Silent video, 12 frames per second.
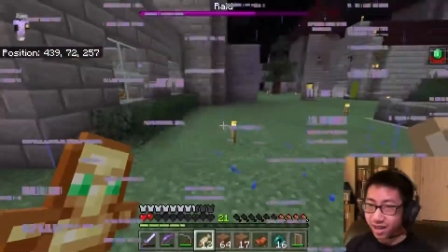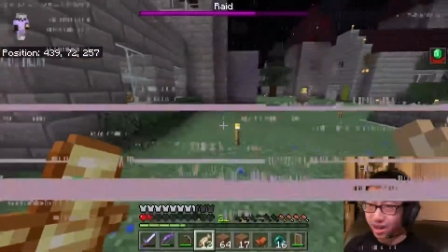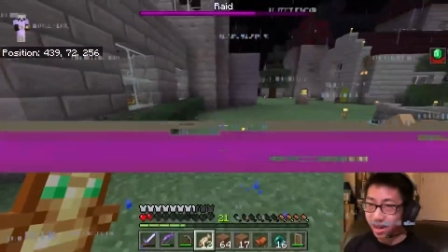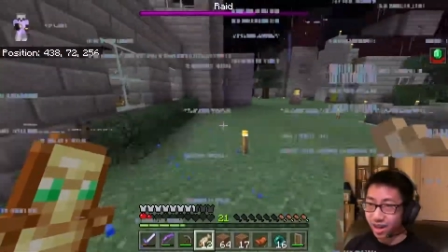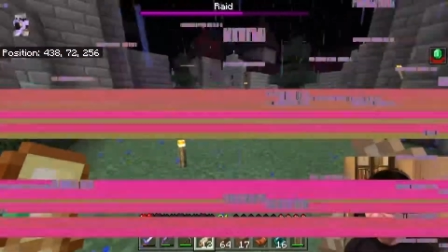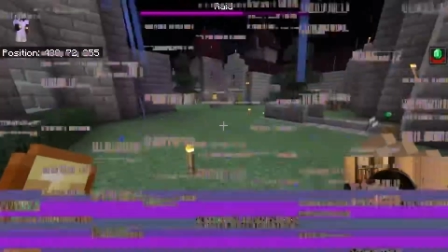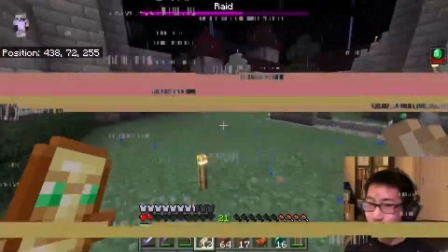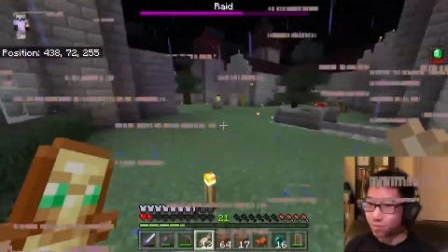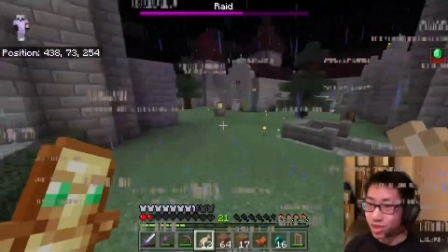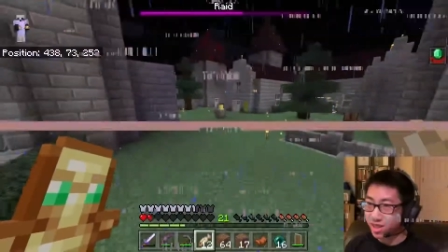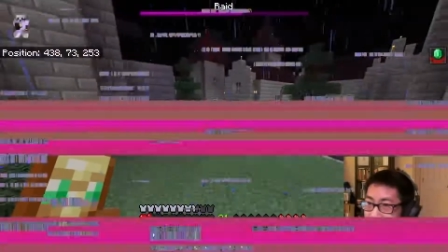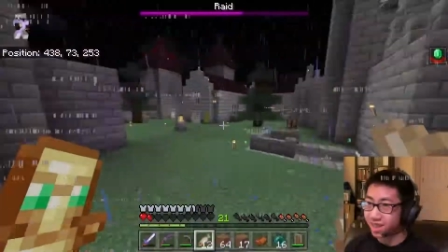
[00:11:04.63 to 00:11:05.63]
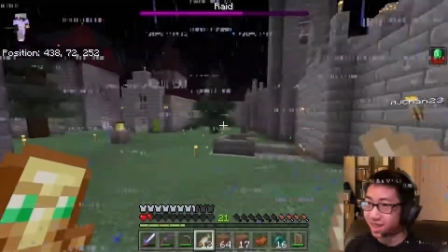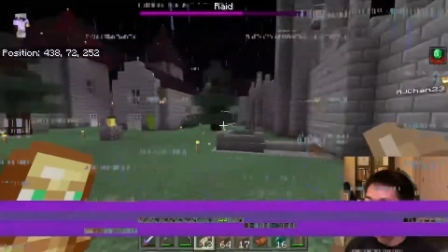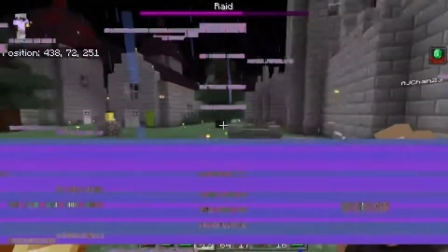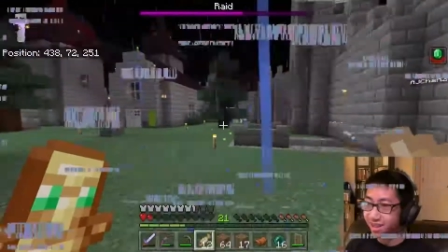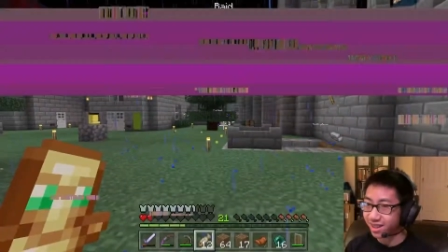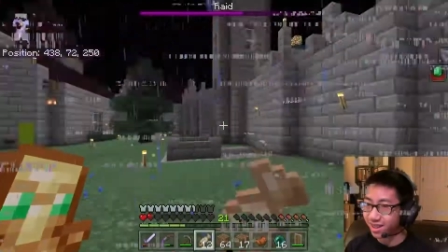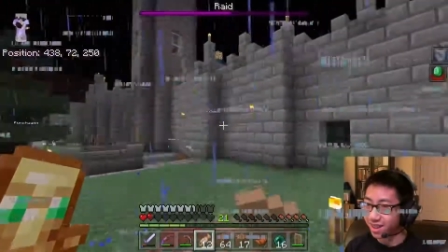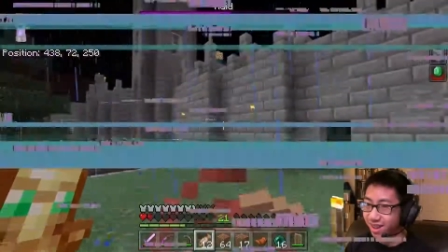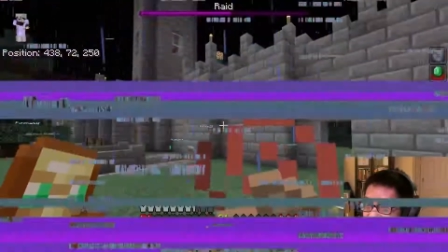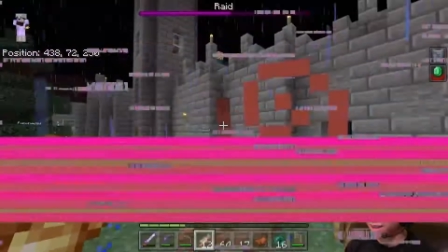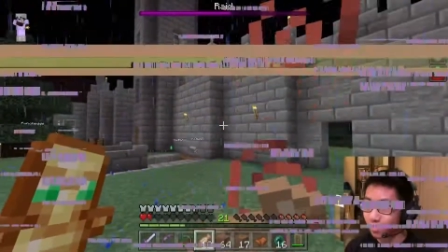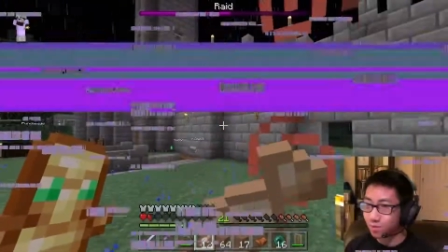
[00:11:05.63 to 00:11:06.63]
I've been hit.
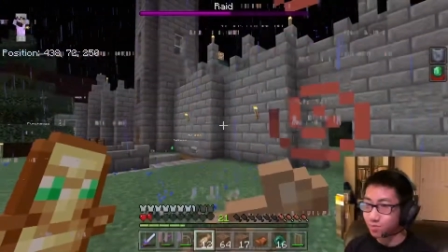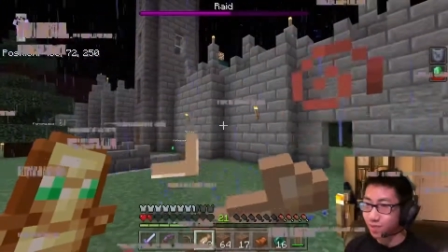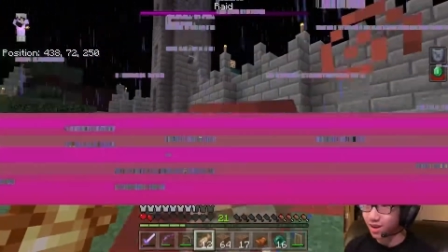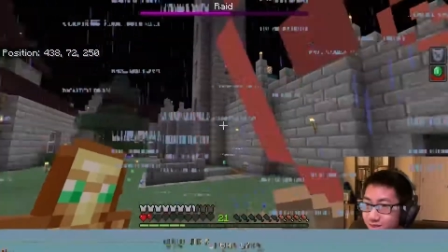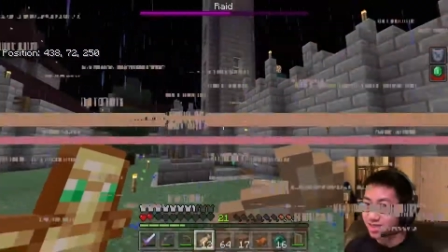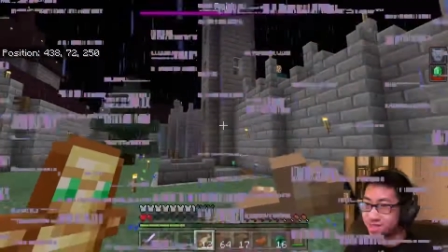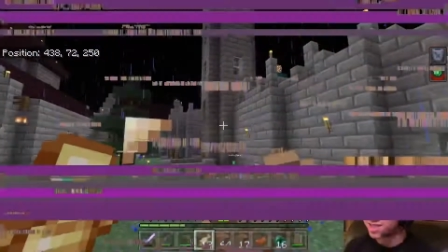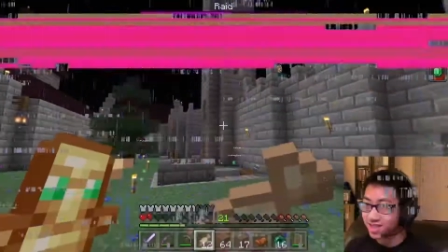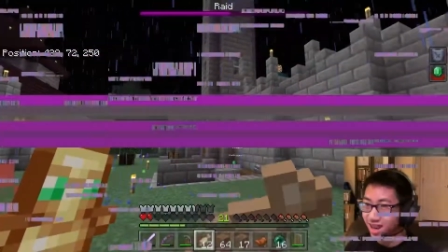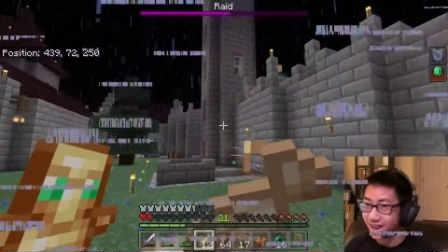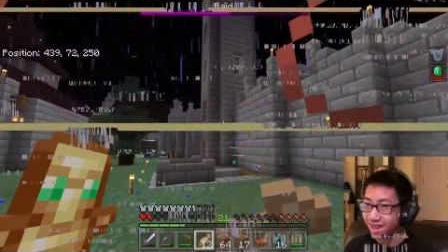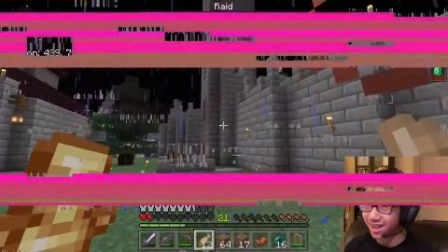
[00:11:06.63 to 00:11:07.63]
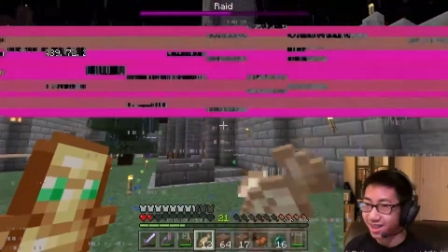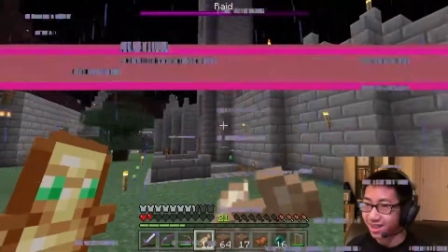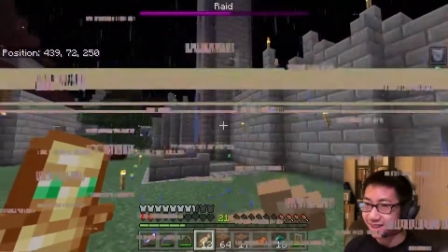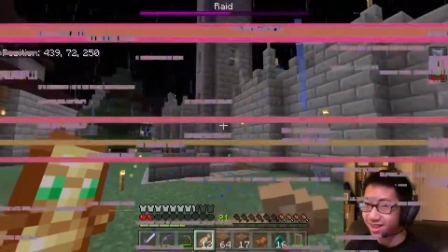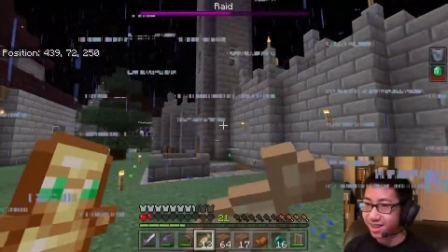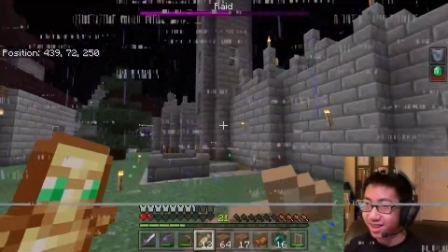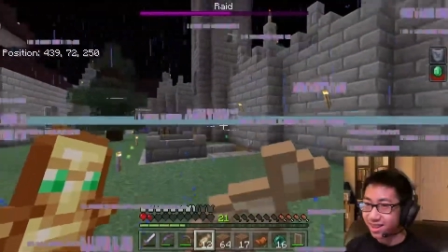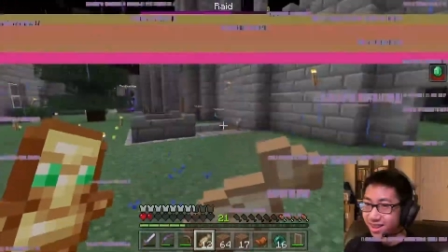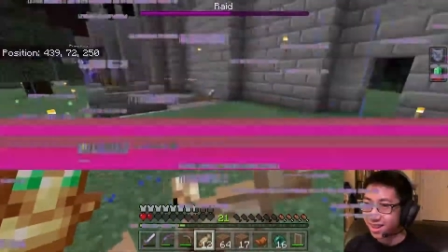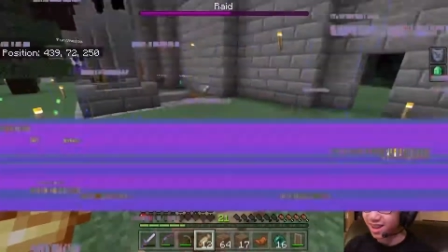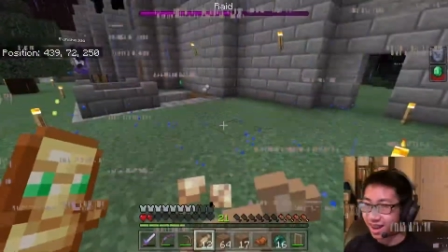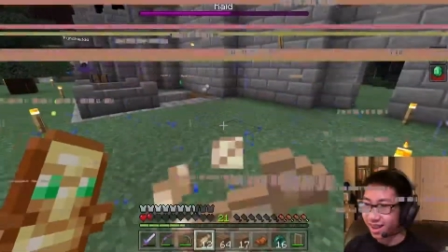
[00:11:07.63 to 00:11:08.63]
I'm about to die.
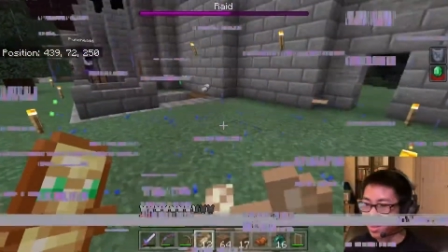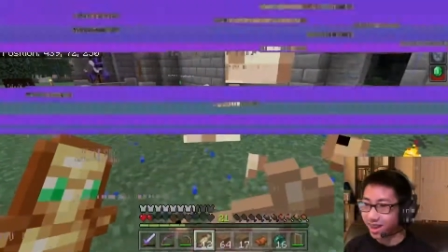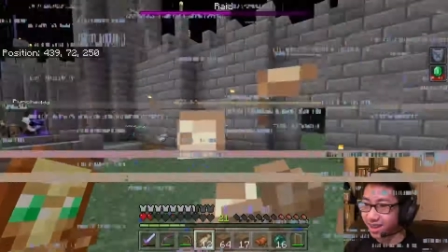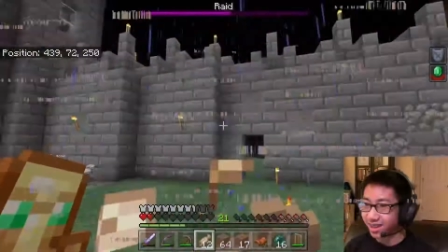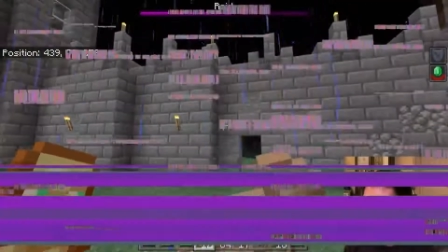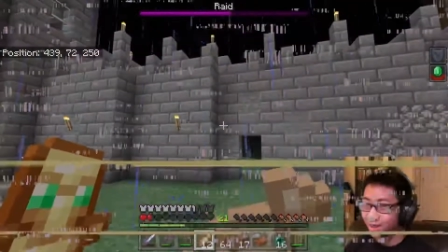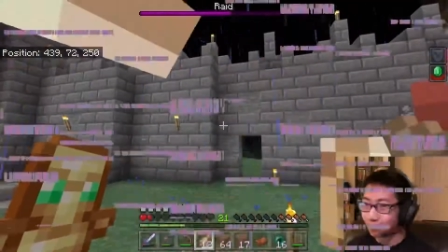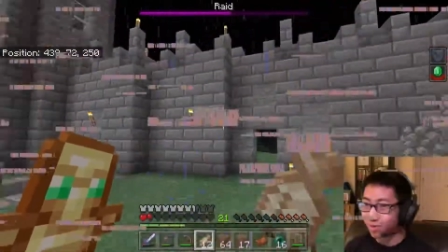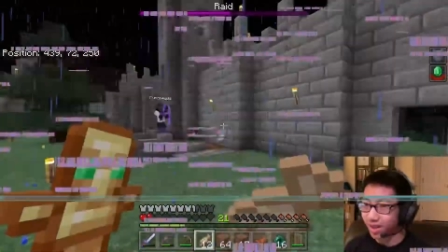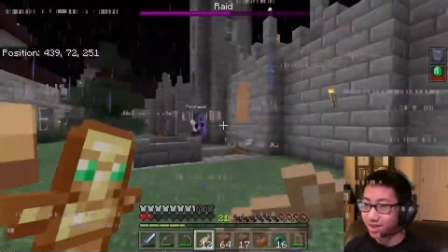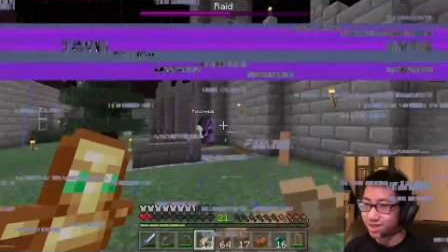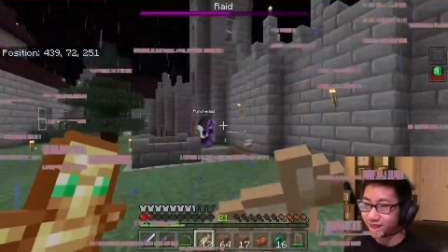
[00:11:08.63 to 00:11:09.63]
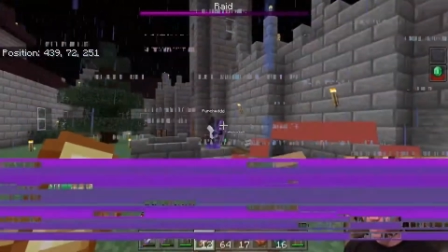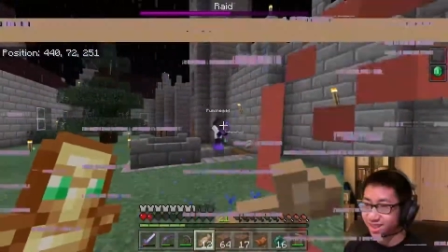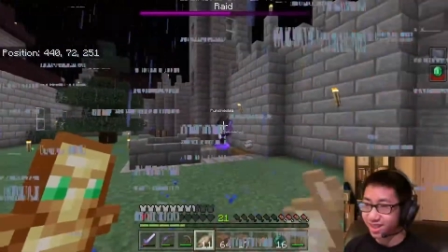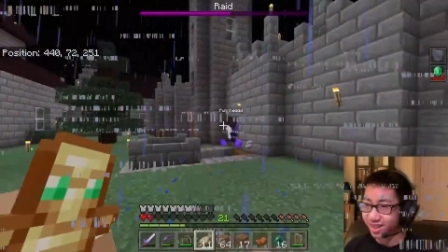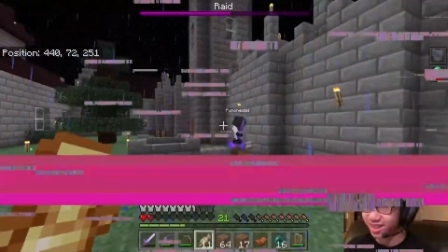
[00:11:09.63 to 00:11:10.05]
I got hit by nothing.